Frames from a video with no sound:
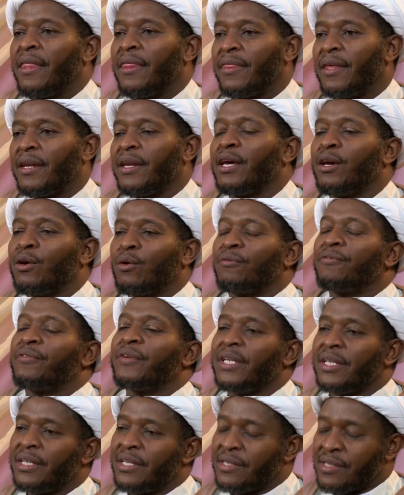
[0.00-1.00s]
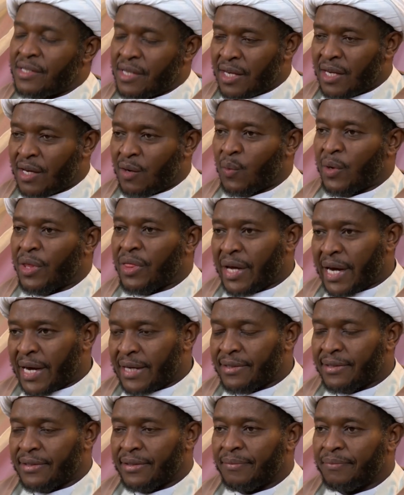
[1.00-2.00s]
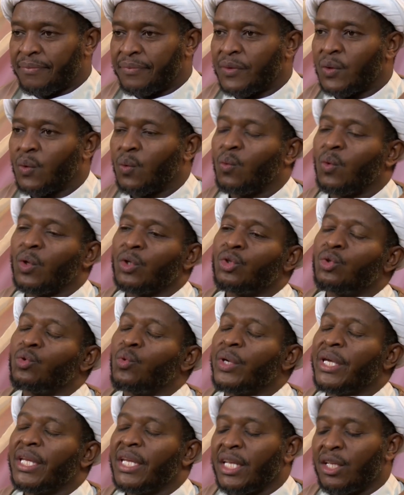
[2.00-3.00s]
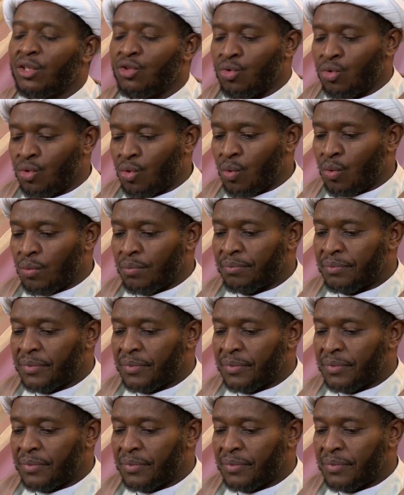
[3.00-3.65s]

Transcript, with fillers: The day of Eid is here with us. What do we need to do?